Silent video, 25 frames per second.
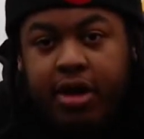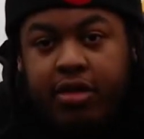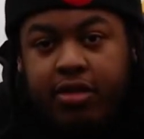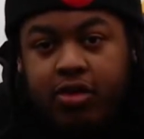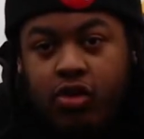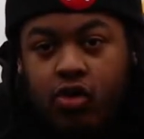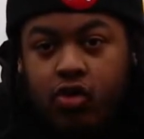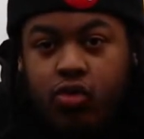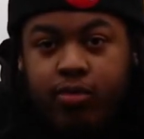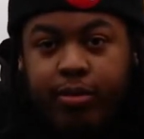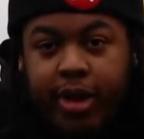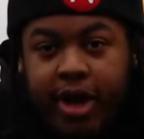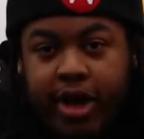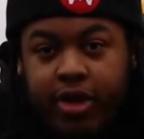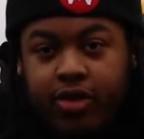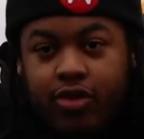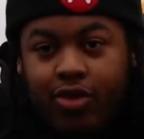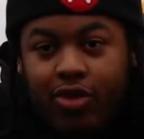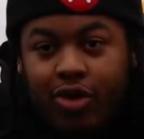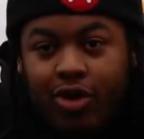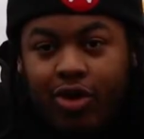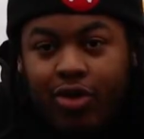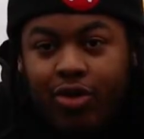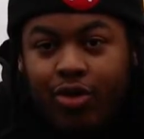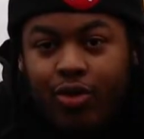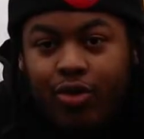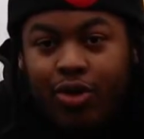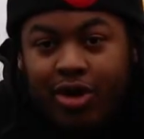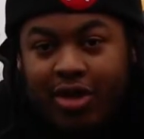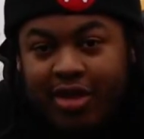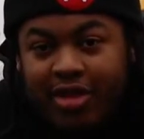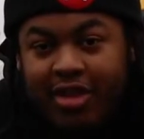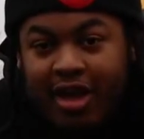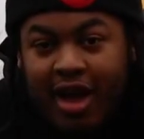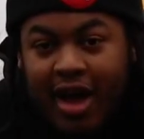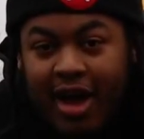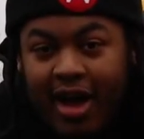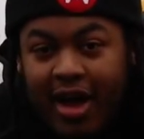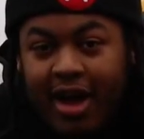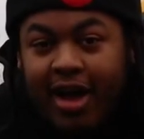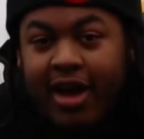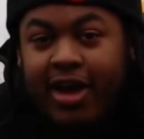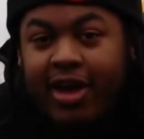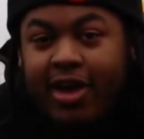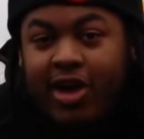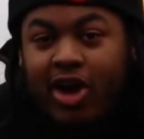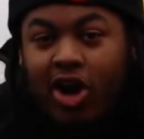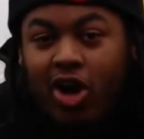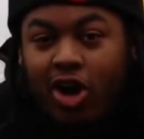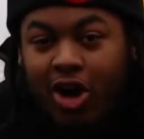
it to manual once I